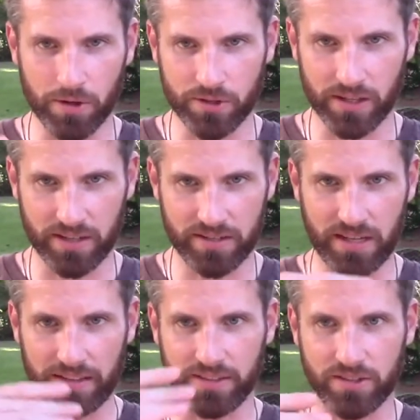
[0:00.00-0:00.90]
is going to
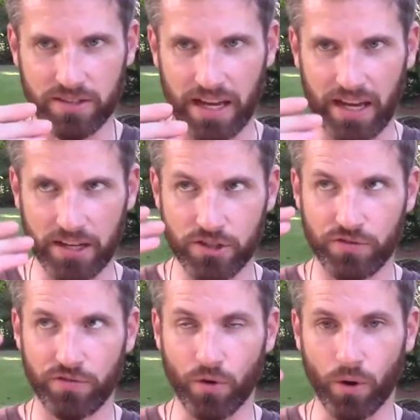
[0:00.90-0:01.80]
set the stage
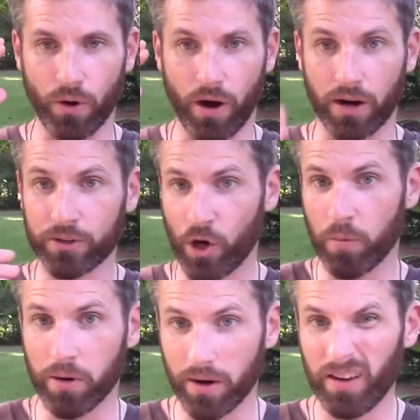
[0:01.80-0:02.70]
for
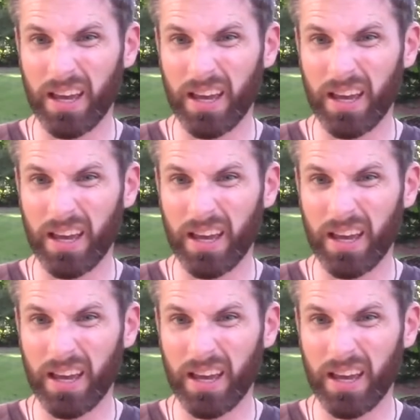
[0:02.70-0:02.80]
October,